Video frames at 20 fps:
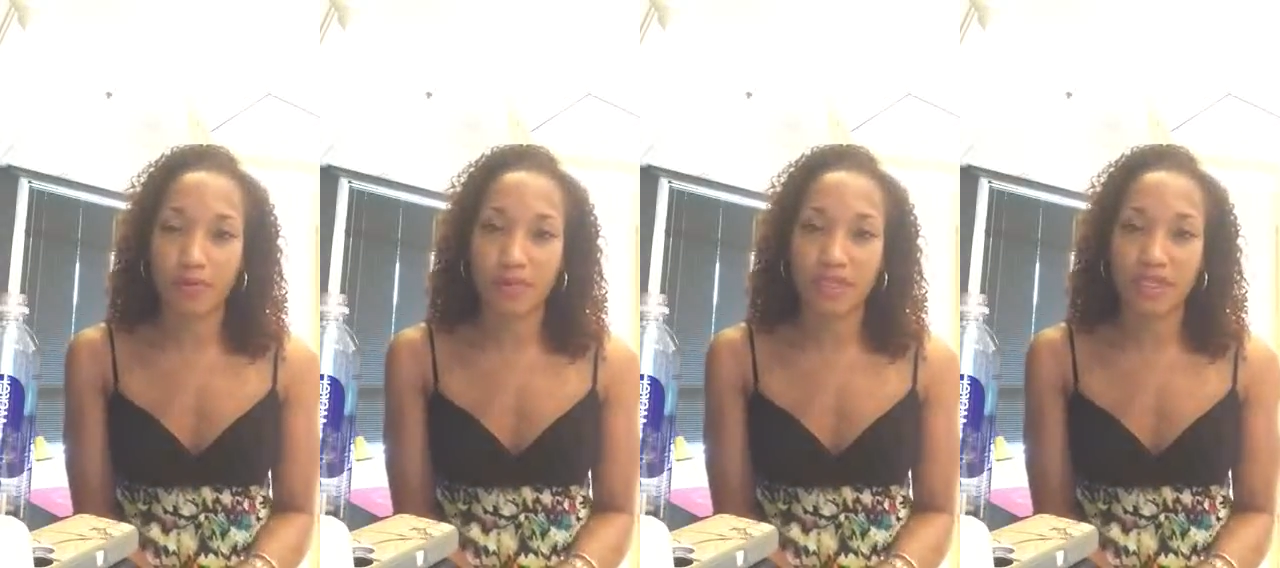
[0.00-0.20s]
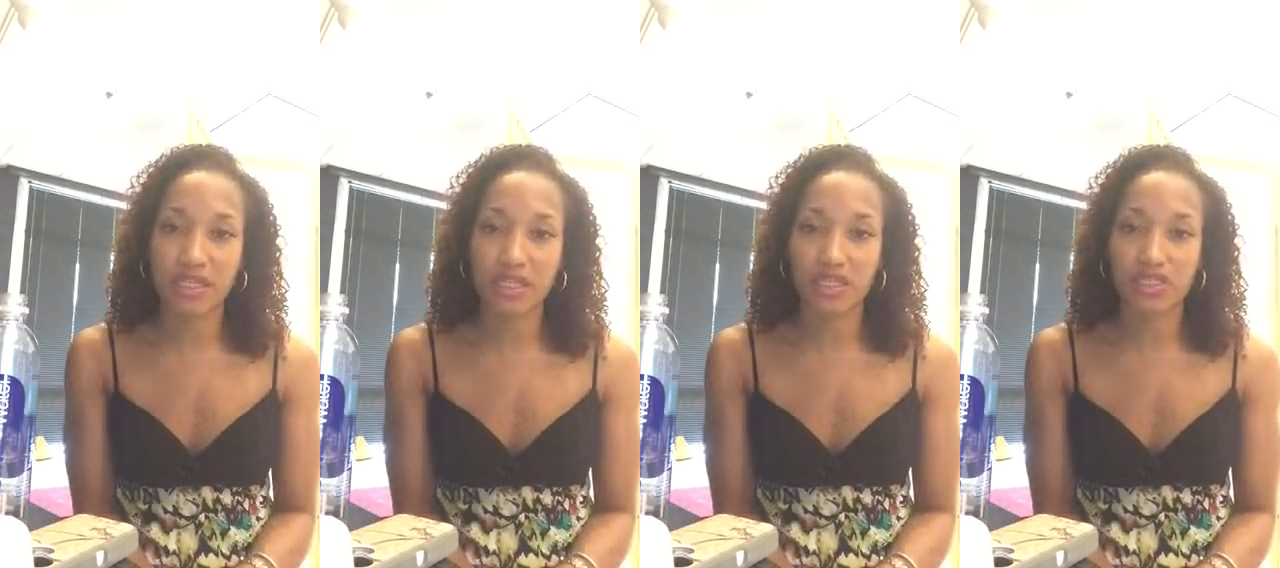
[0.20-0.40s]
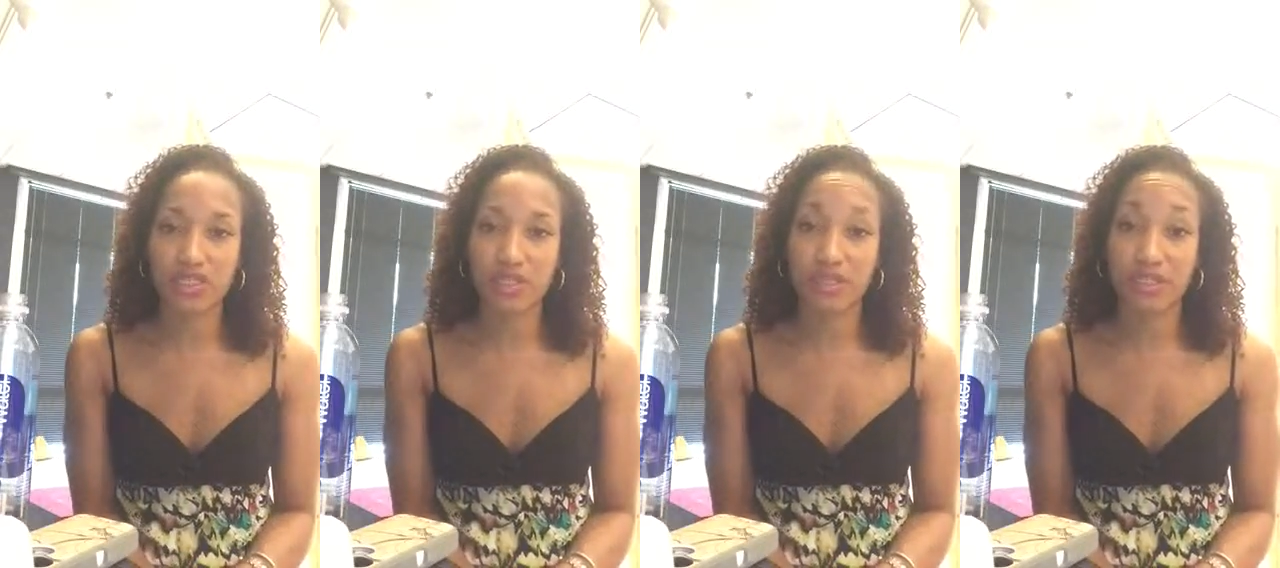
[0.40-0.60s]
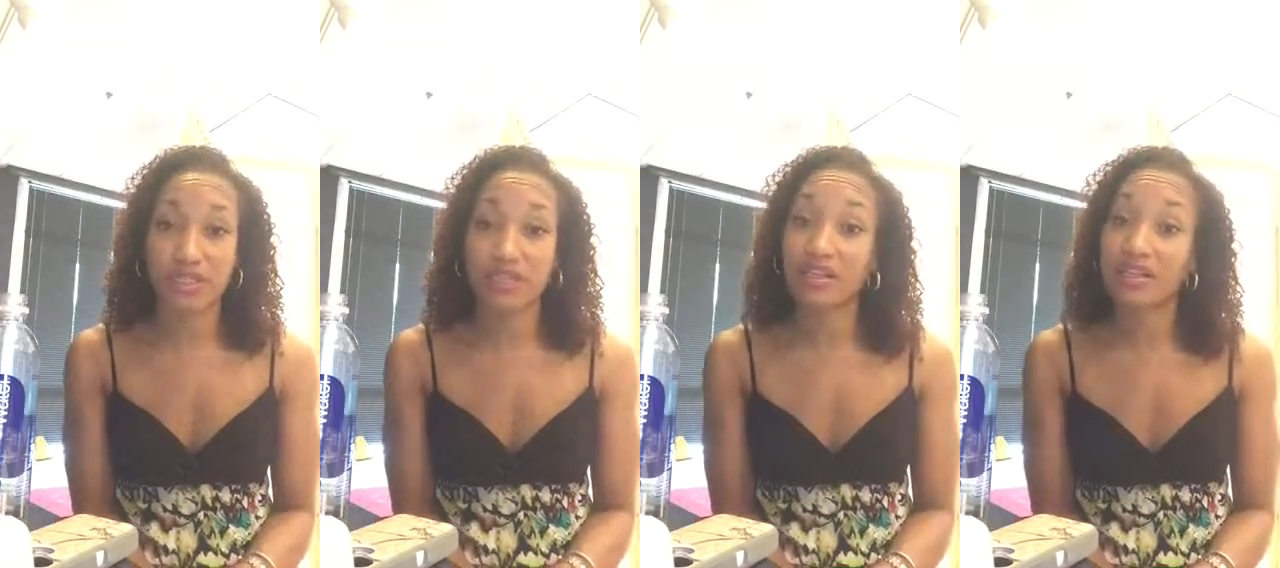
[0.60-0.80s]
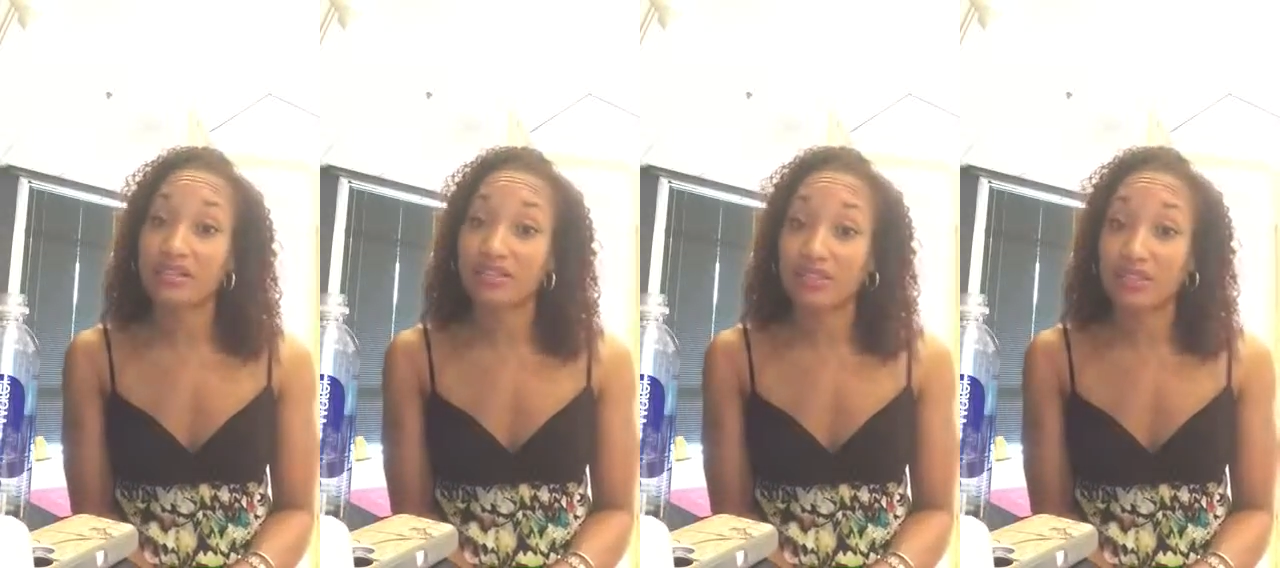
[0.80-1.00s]
because you
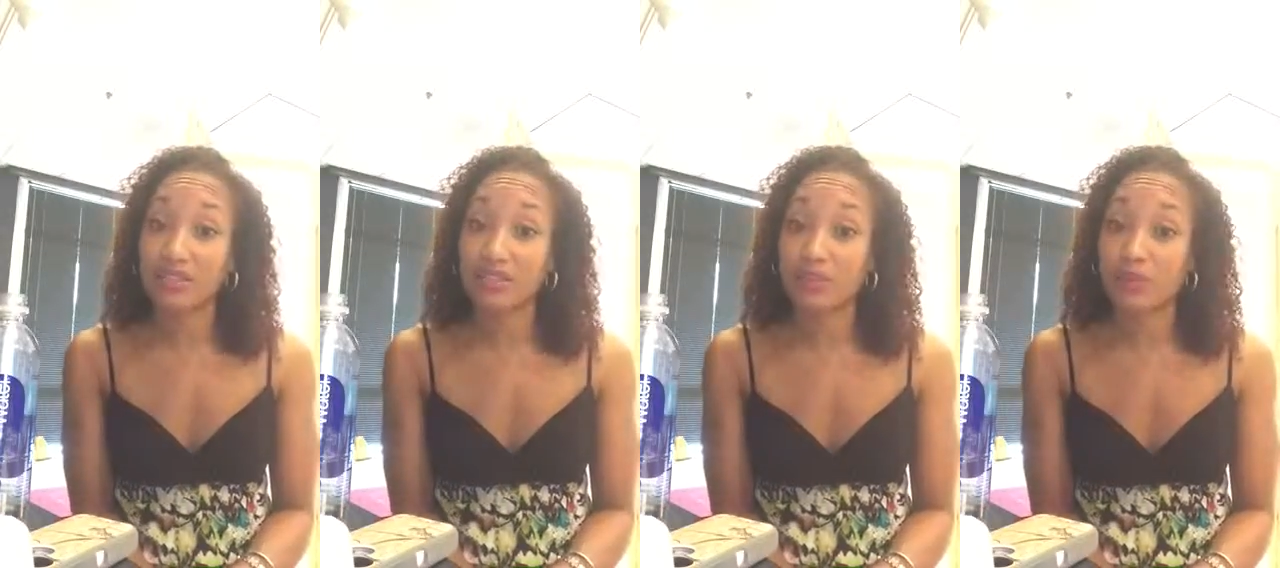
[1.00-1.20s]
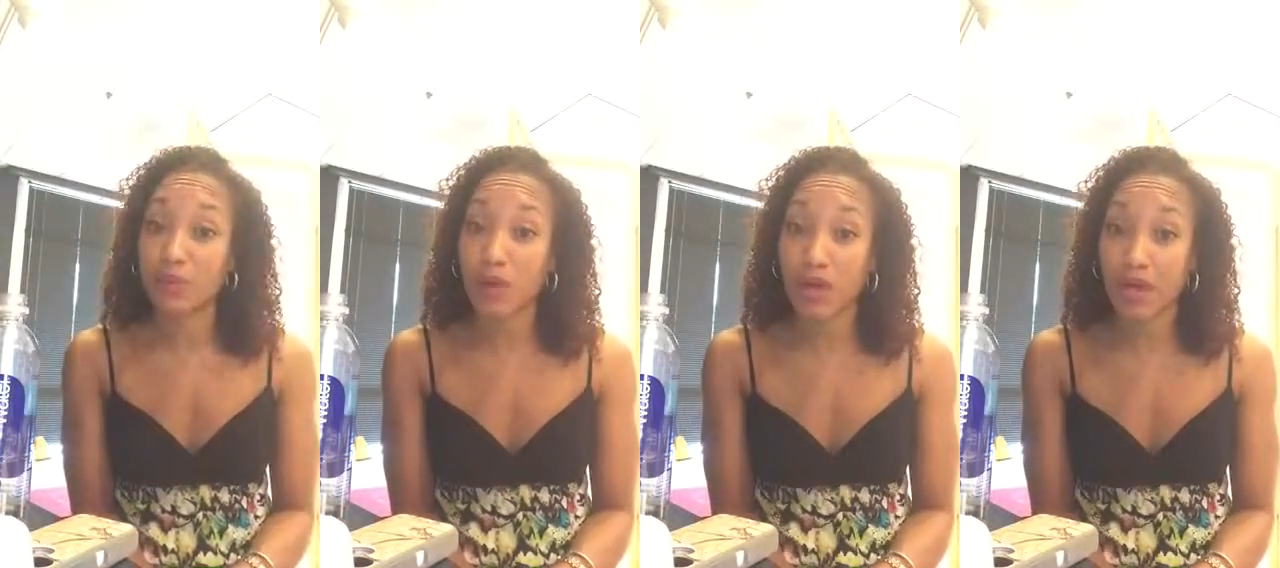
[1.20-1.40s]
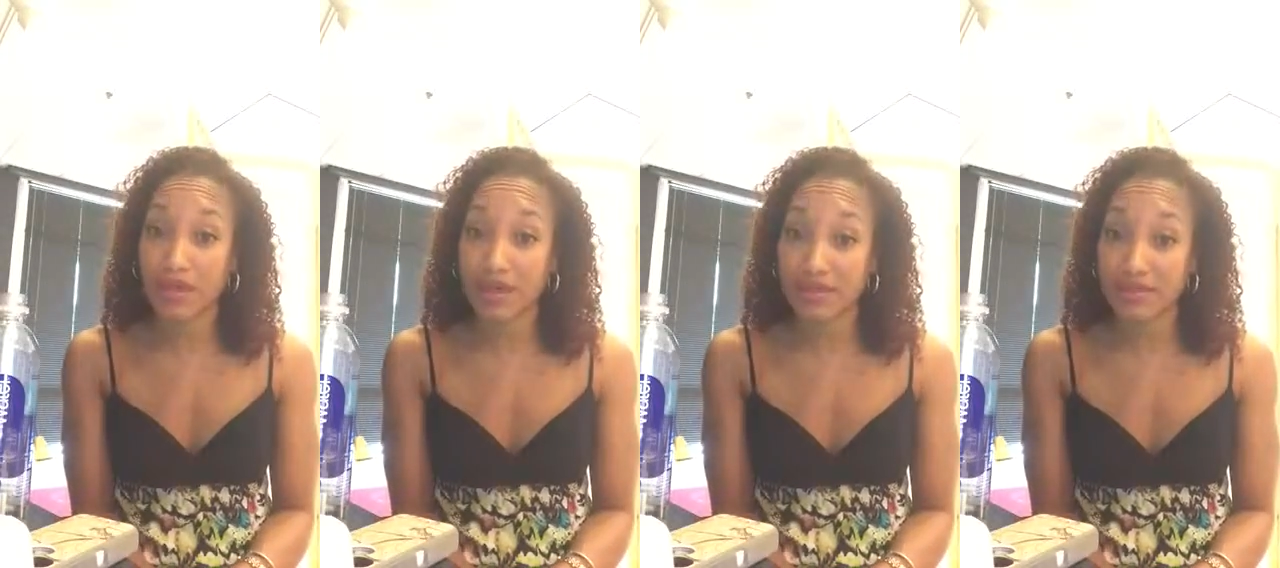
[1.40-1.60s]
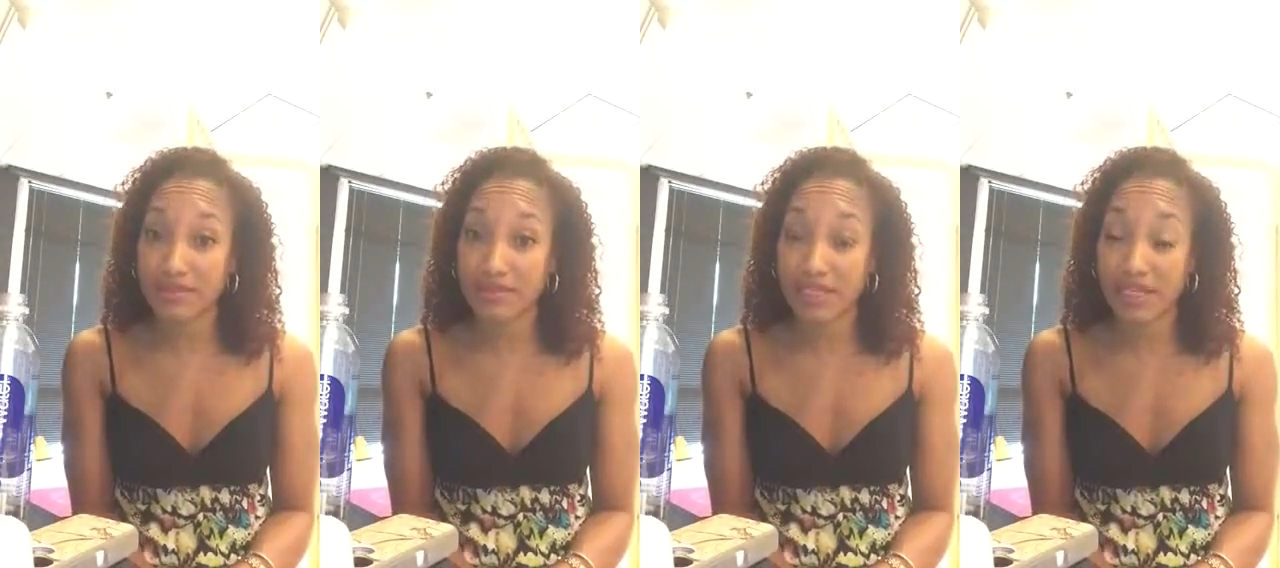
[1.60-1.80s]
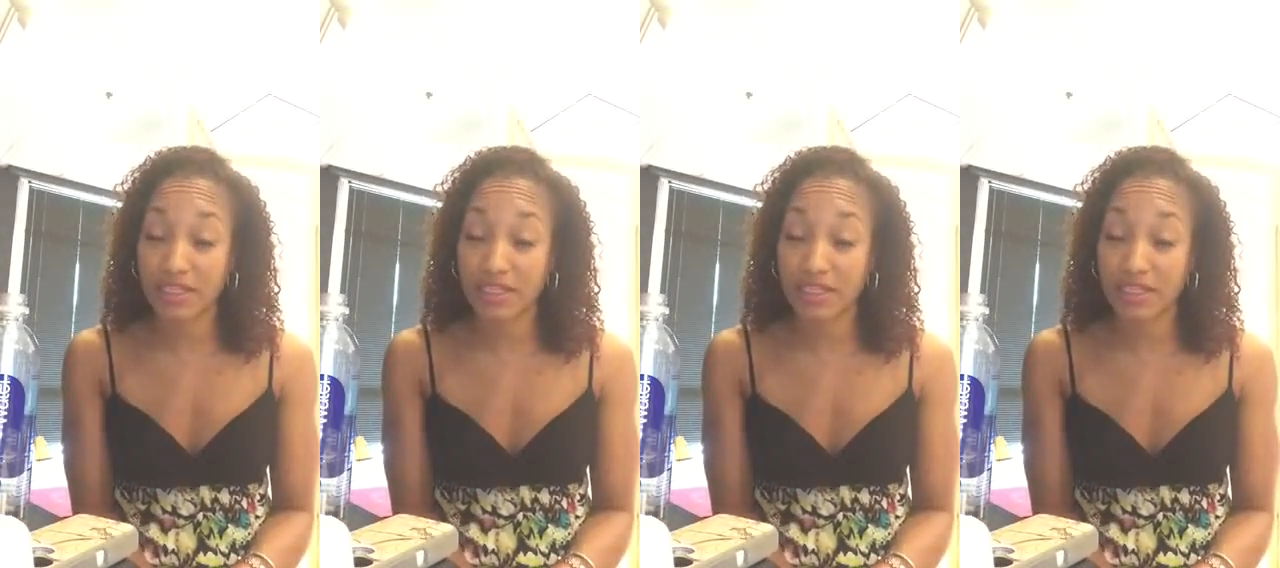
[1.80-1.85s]
need less and less product